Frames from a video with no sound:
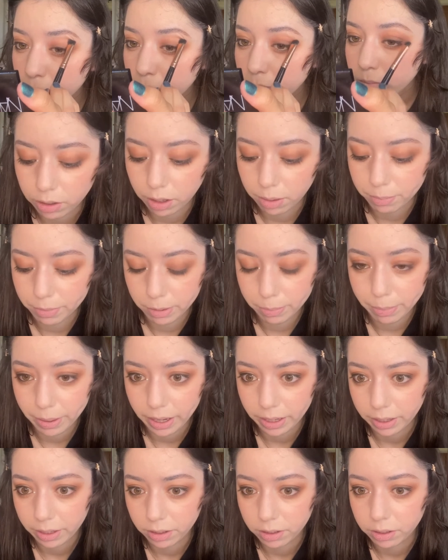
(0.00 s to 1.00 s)
I'm gonna
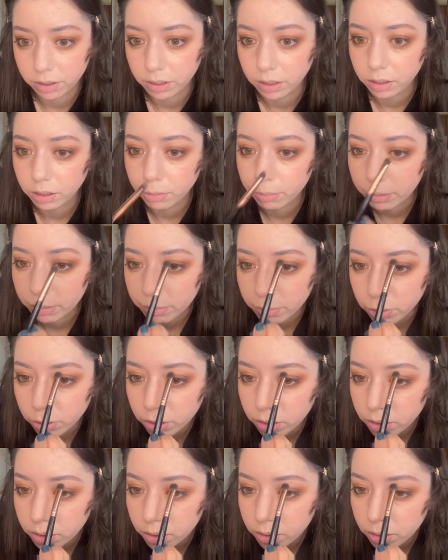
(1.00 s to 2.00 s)
pack it on a little bit
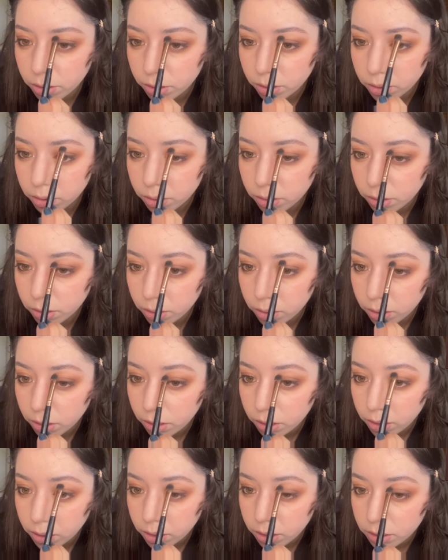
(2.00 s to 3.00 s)
more
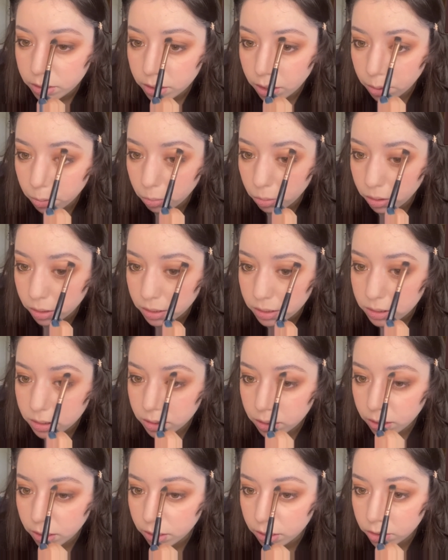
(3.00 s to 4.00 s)
because I want to
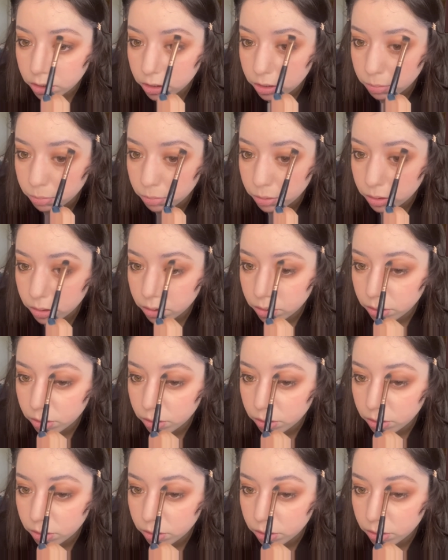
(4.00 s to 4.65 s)
see the shimmer.